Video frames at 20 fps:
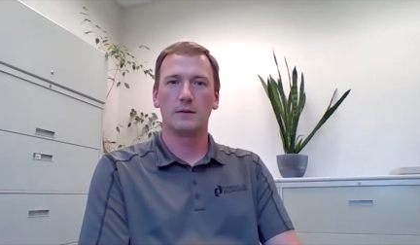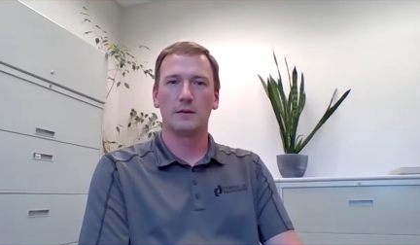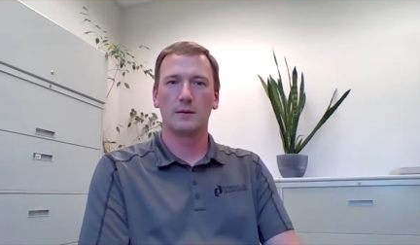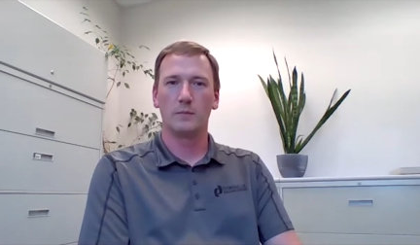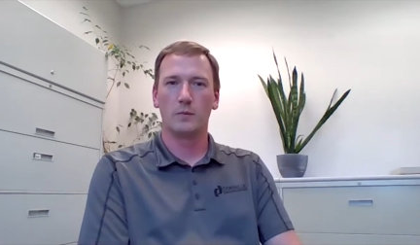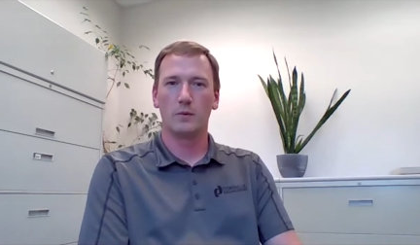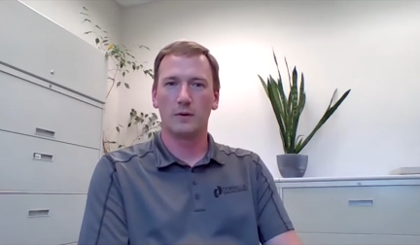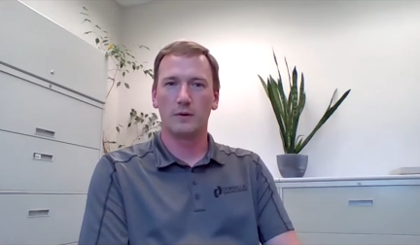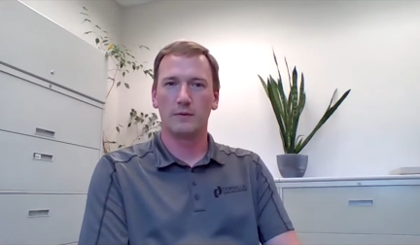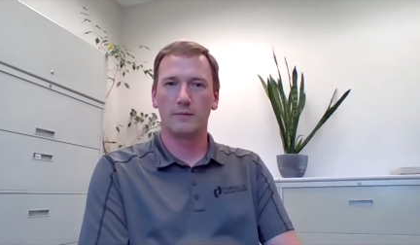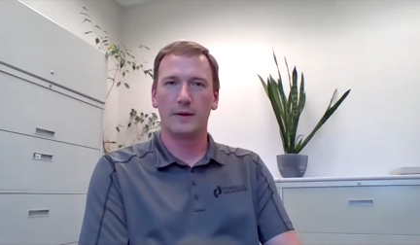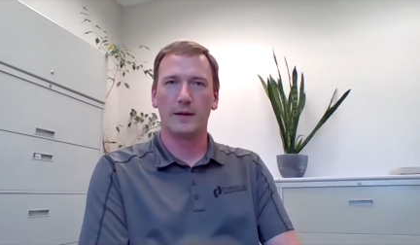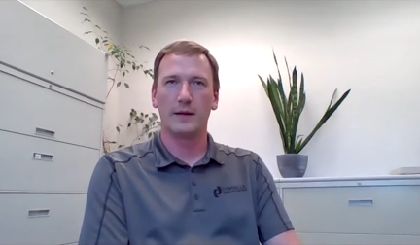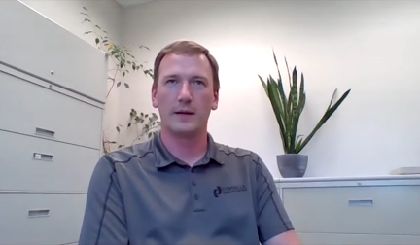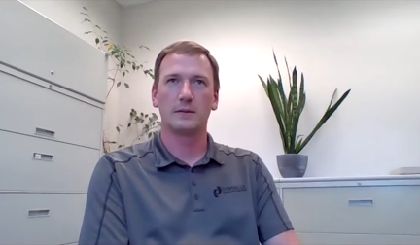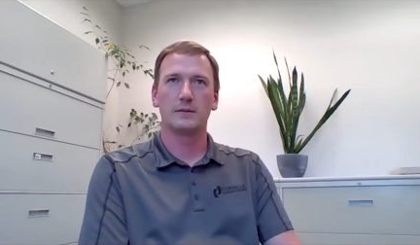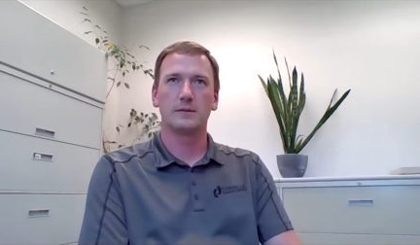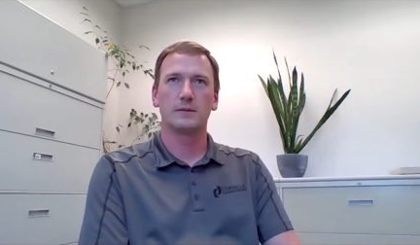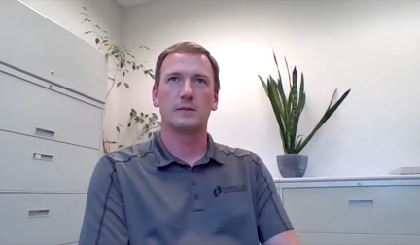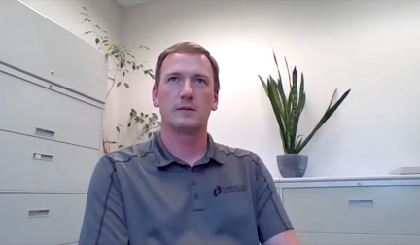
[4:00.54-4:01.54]
and more
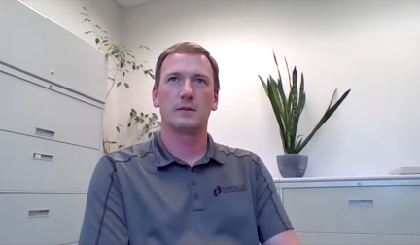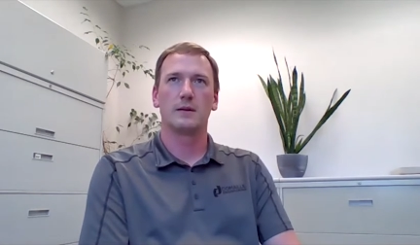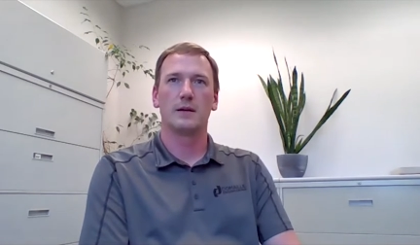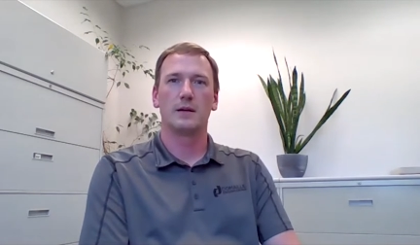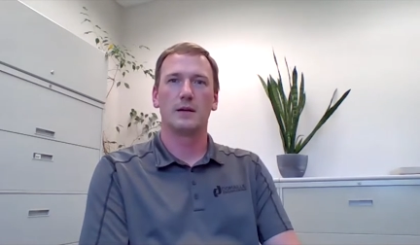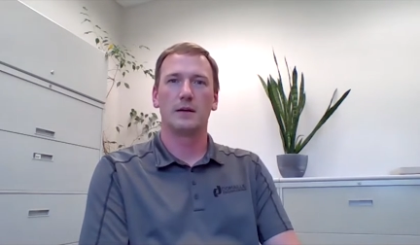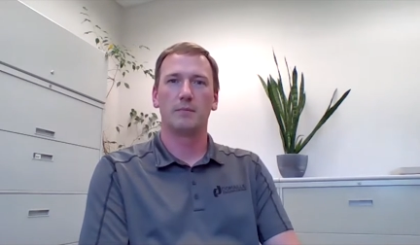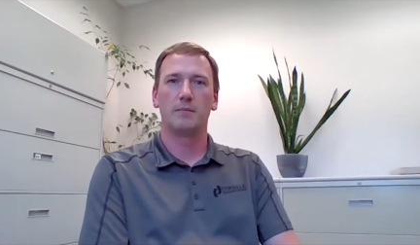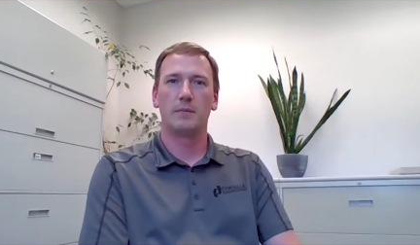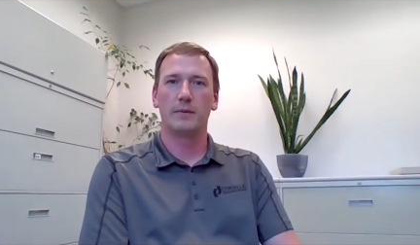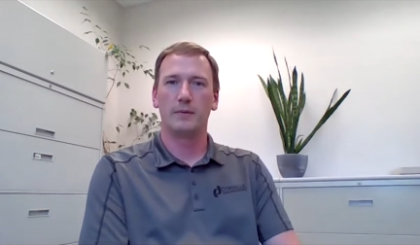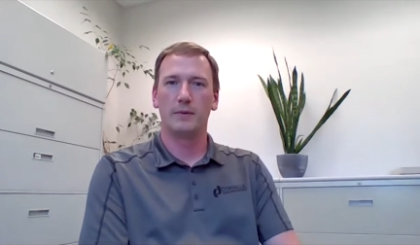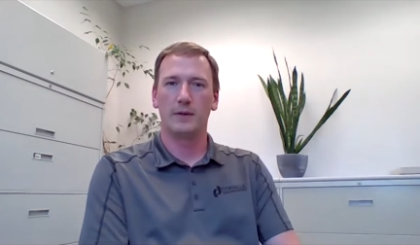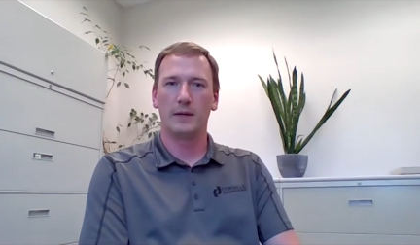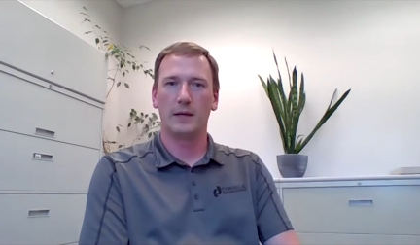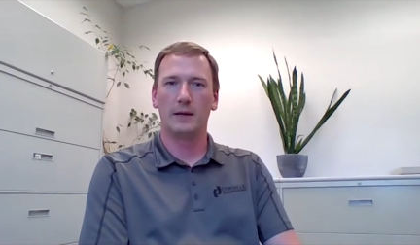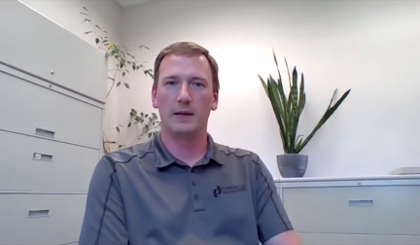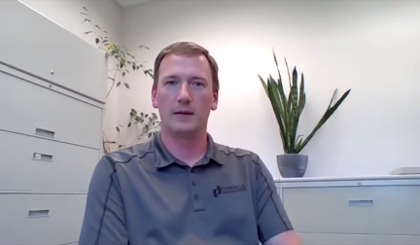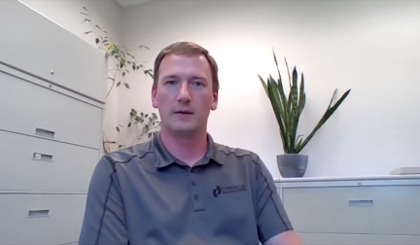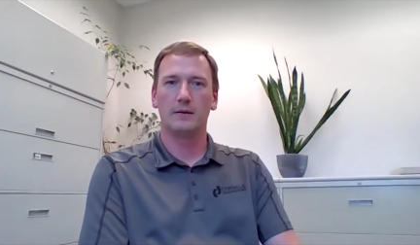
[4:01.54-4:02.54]
advanced every
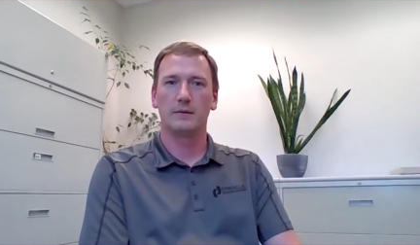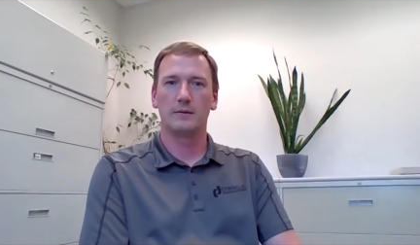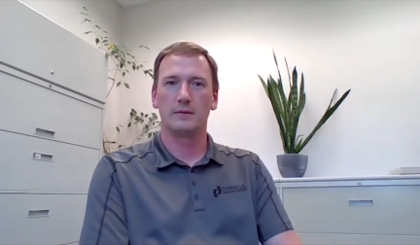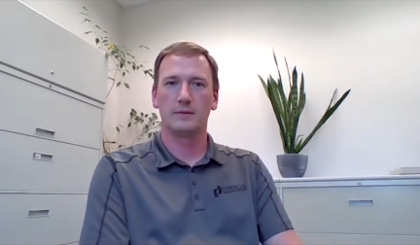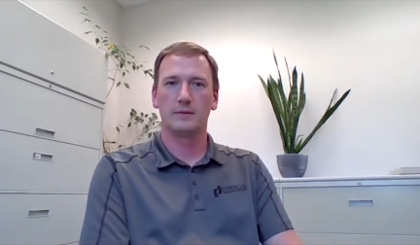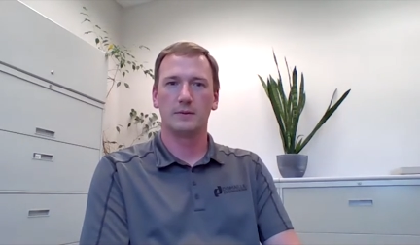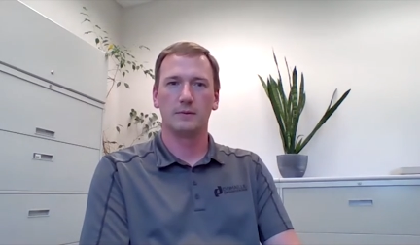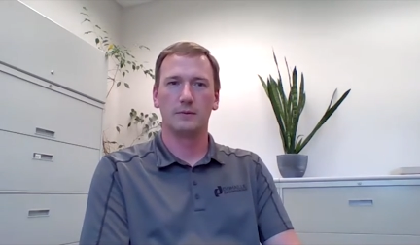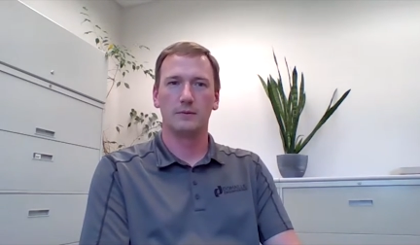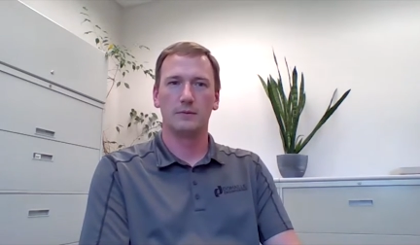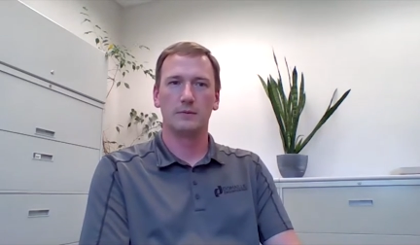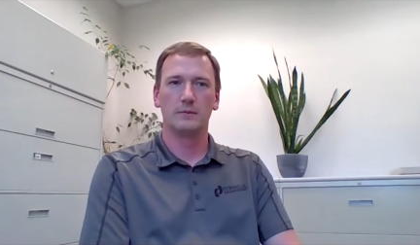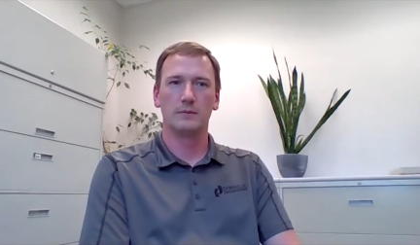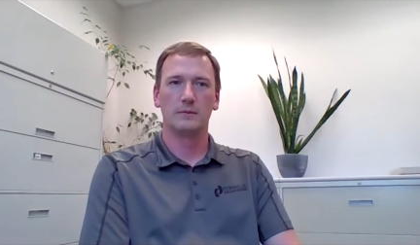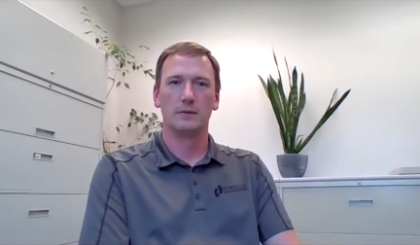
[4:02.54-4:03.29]
day to